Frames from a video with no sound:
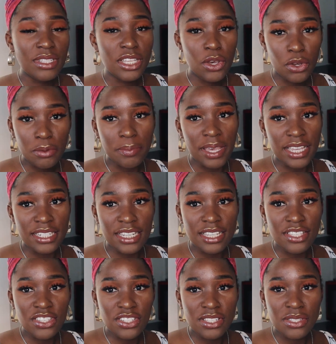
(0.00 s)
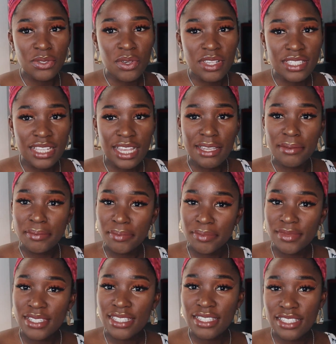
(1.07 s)
really caught my attention, so I was like,
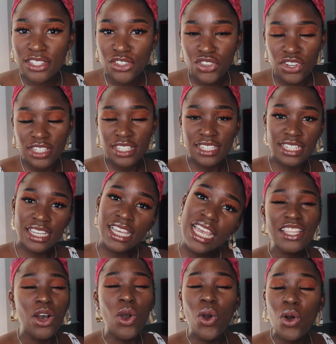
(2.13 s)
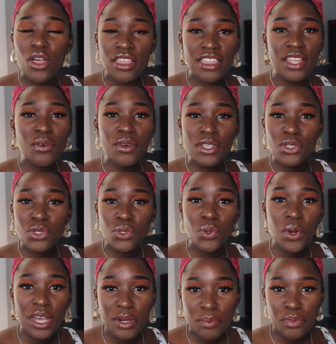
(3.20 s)
this is interesting. The whole thing was
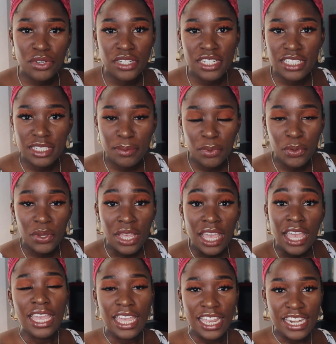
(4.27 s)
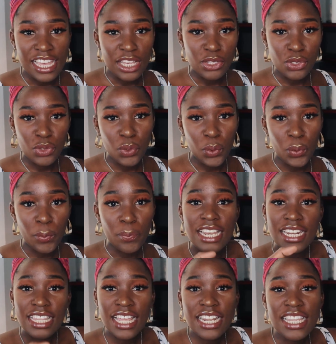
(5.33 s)
so unpredictable. And yeah, so
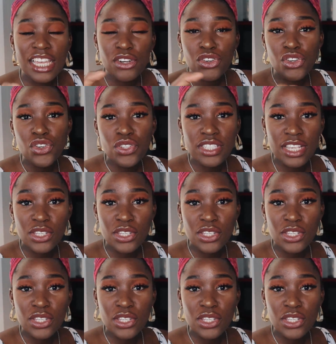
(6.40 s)
and then they introduced